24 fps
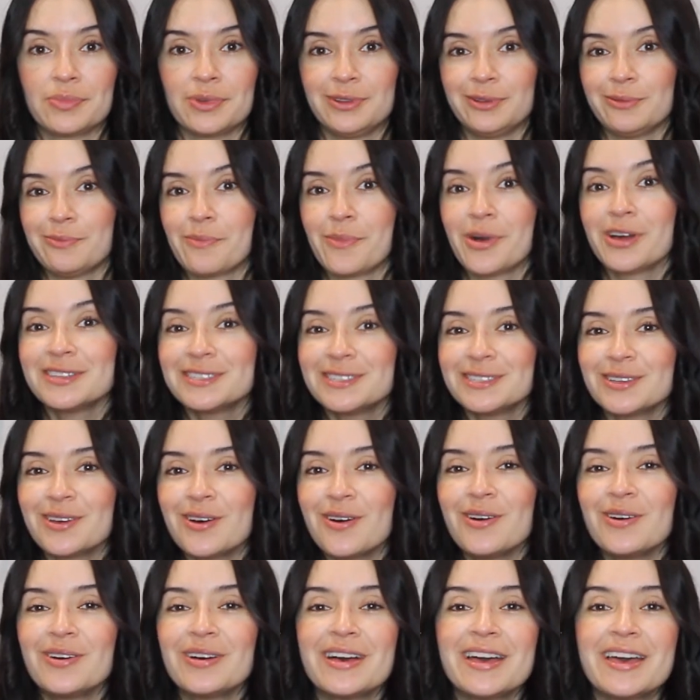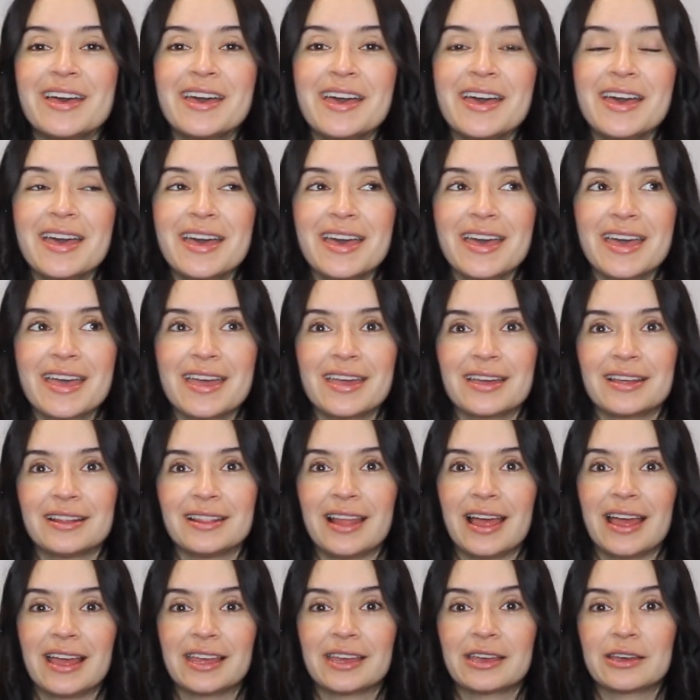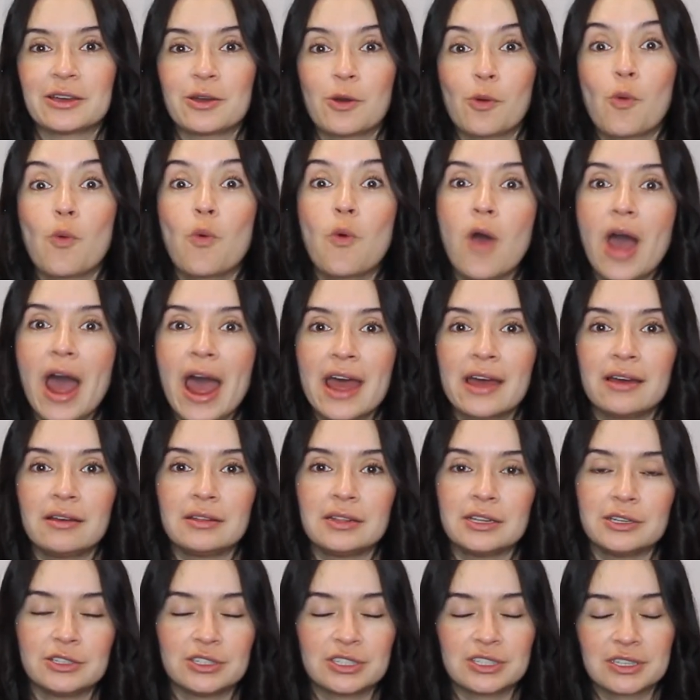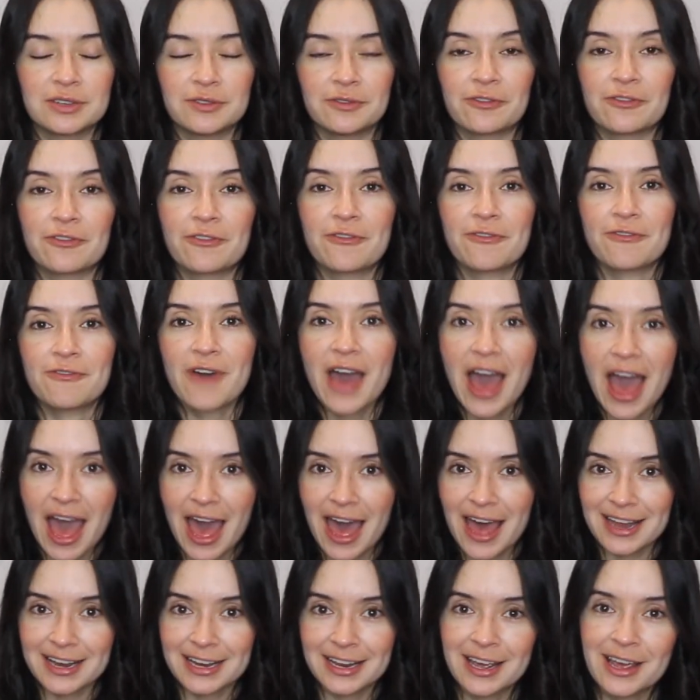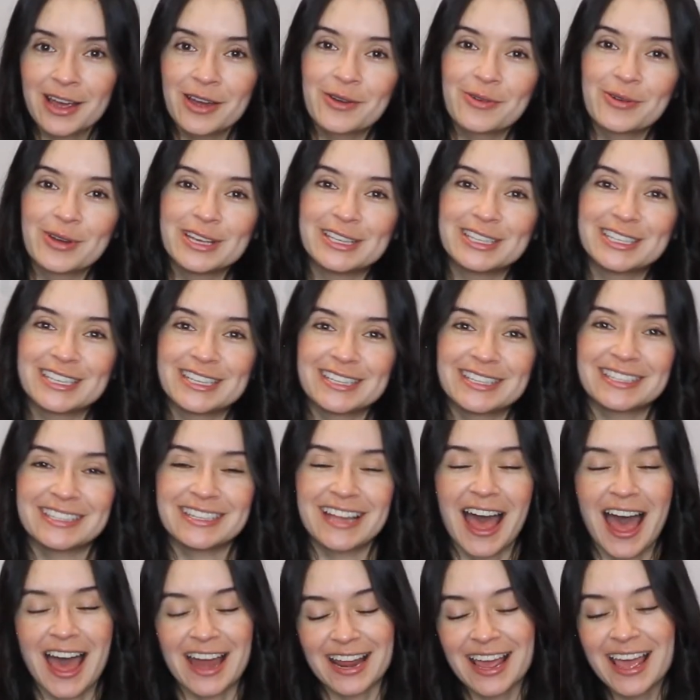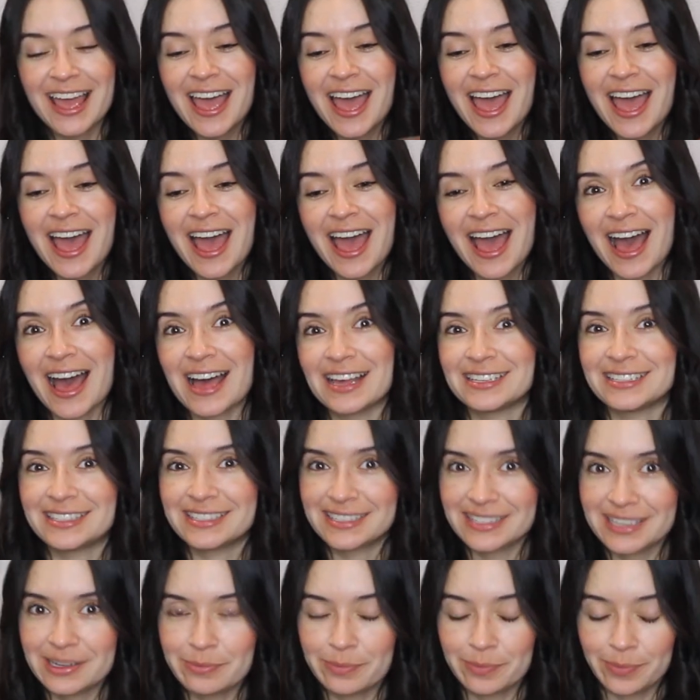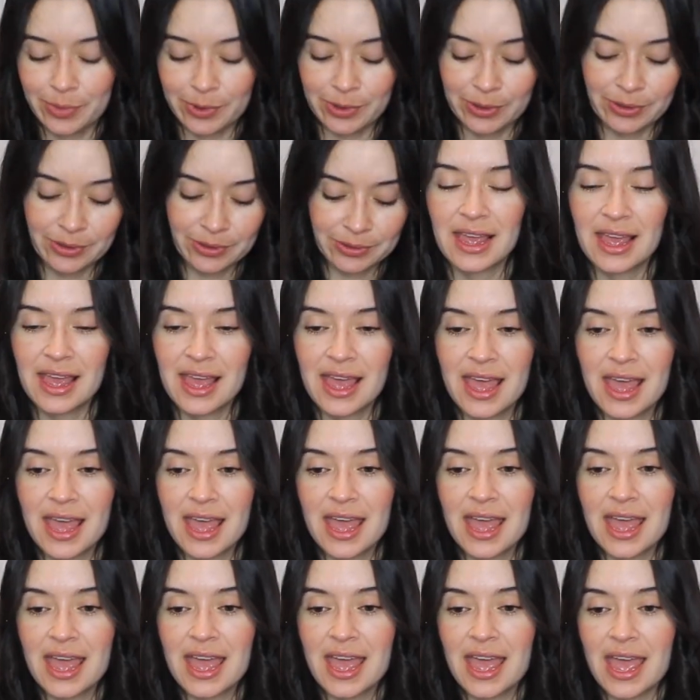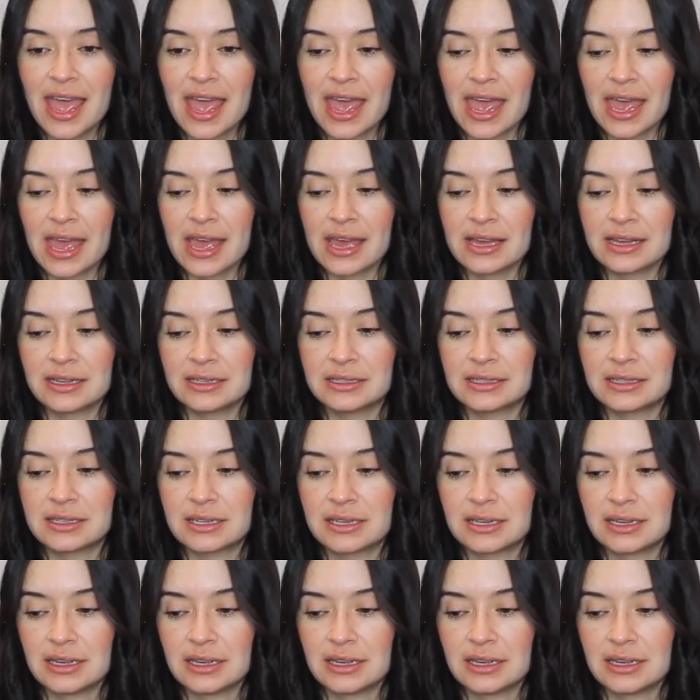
build muscle, and like while losing fat, which is not as simple. And